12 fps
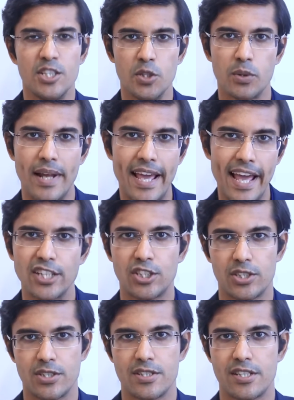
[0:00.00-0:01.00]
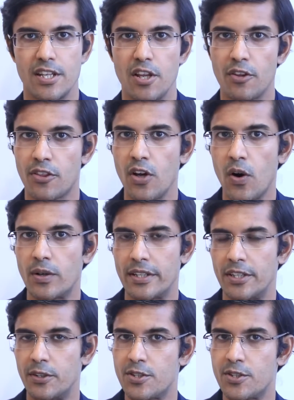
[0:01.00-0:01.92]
your actions and your thought and